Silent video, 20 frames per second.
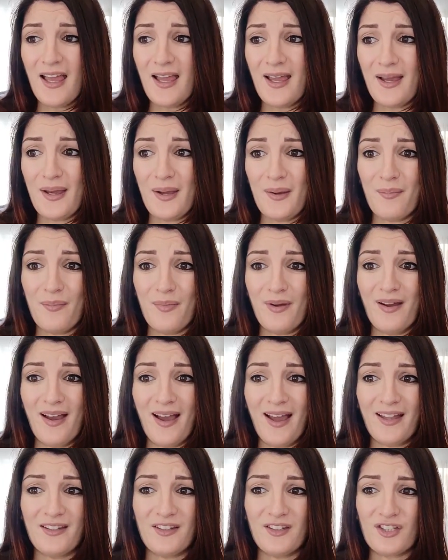
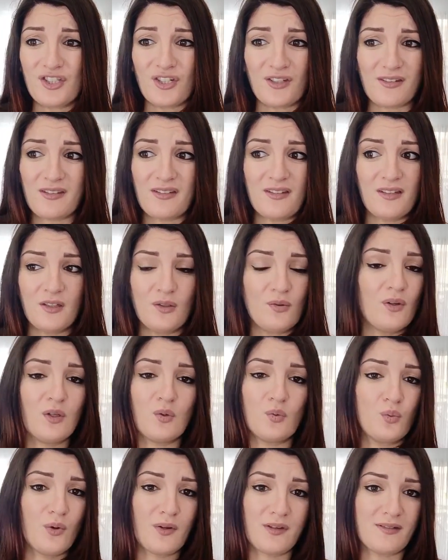and just
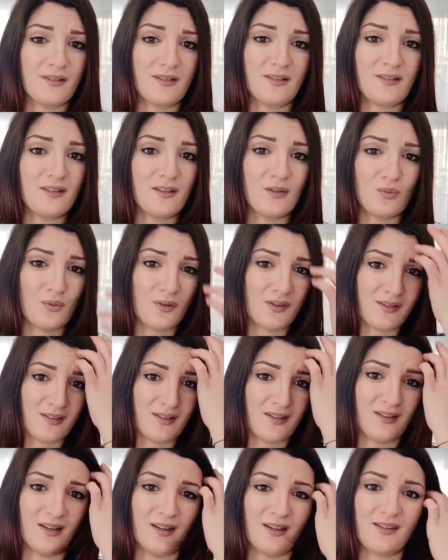it
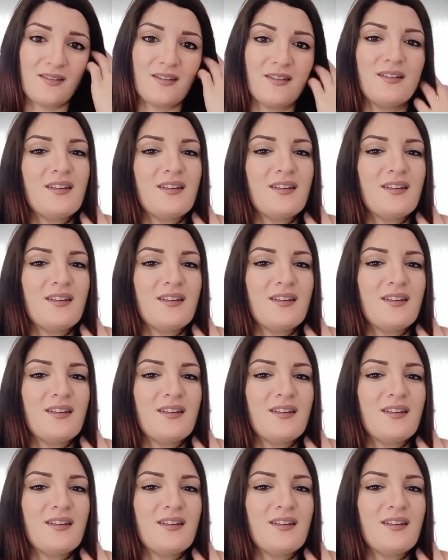wasn't nice.